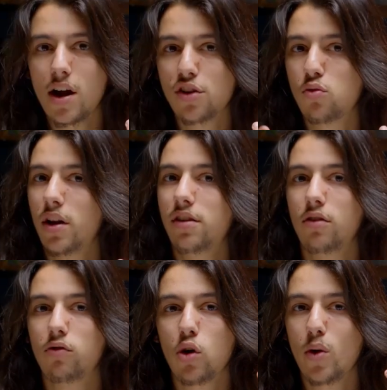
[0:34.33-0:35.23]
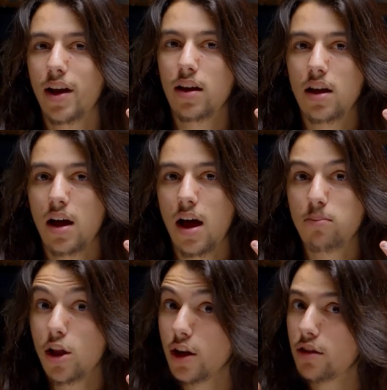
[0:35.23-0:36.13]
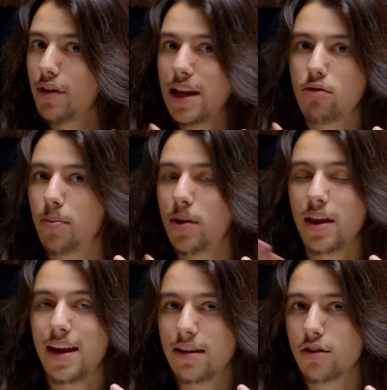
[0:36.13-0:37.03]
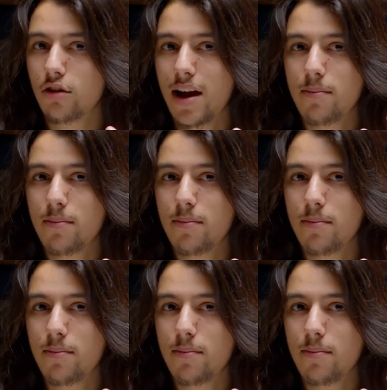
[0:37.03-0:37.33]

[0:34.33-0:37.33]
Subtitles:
just wanted to real quick plug the Radiant Reptilia Instagram,